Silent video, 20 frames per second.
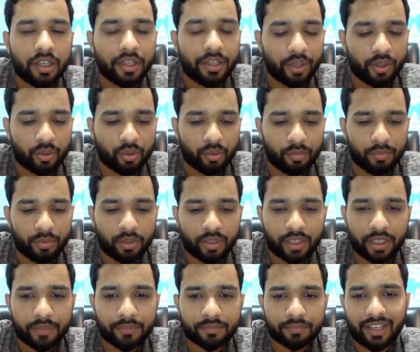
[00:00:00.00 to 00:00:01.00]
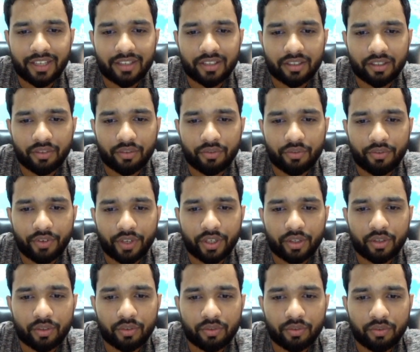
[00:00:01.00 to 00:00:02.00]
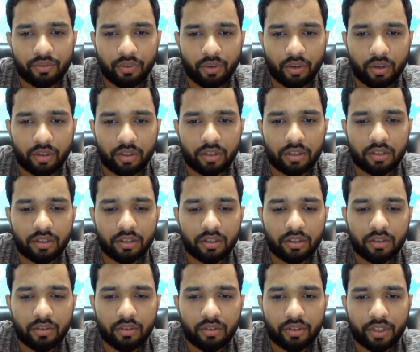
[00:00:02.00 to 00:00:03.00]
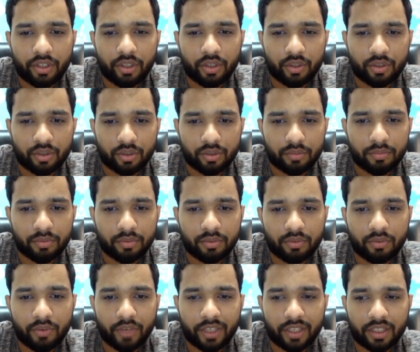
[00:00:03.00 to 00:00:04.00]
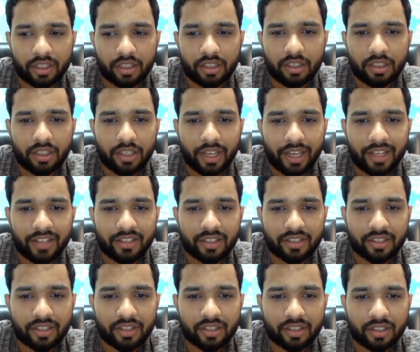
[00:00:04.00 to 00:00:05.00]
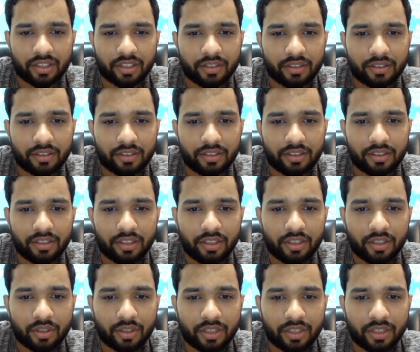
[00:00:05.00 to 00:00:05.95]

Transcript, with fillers: YouTube okay create a video for YouTube YT and just enter so